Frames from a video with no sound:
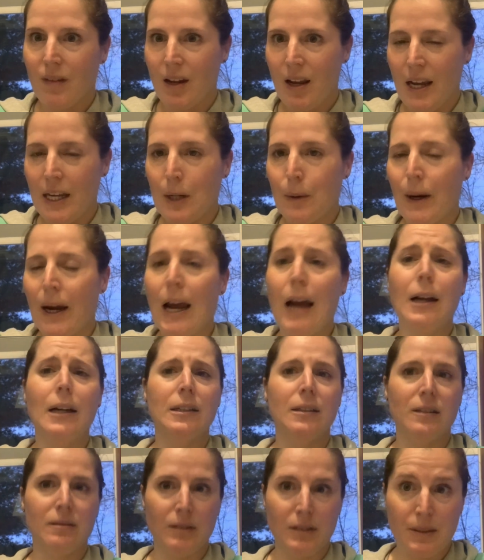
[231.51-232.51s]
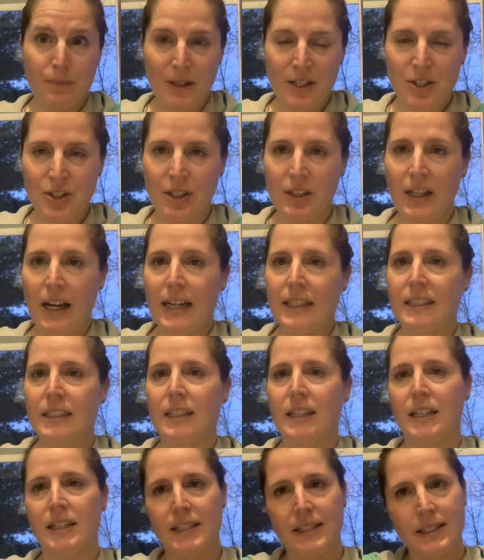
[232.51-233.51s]
anyway, I especially liked
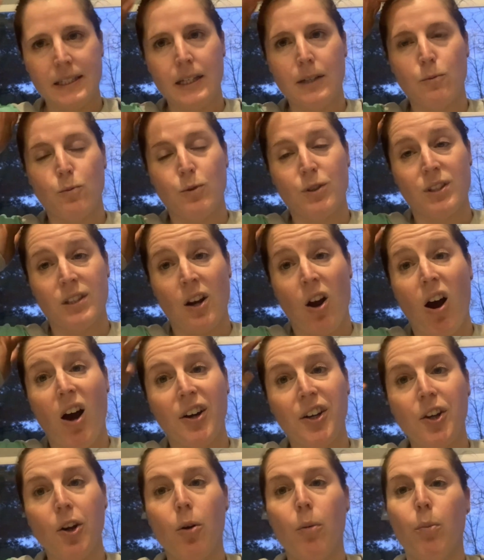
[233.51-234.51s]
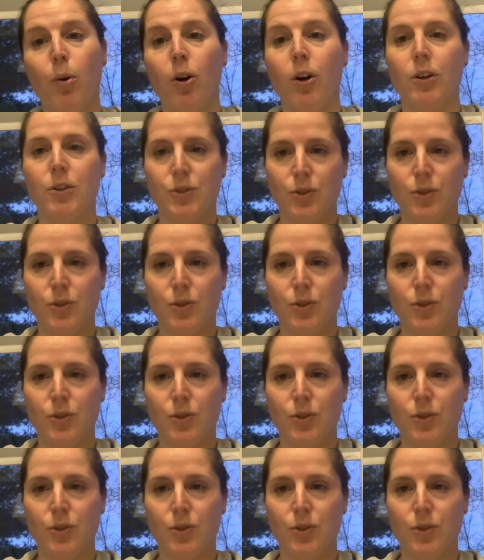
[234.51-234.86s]
it because it was an audiobook,